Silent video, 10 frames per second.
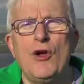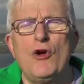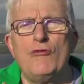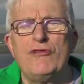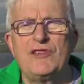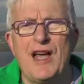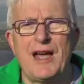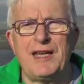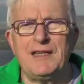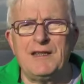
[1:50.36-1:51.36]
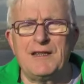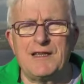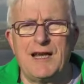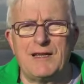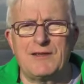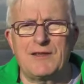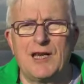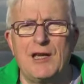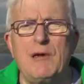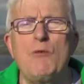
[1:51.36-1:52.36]
who reside in this
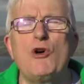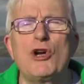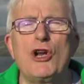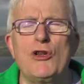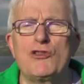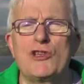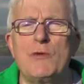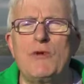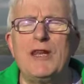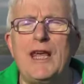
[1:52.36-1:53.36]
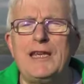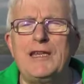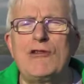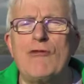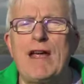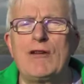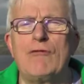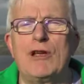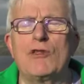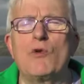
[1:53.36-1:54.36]
landscape. He worked closely with Lady
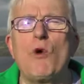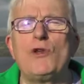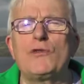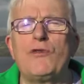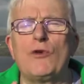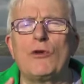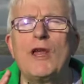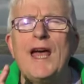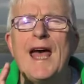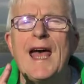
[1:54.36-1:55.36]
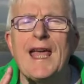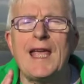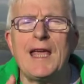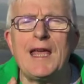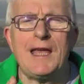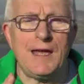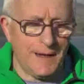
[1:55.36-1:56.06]
Gregory and the wonderful A.E.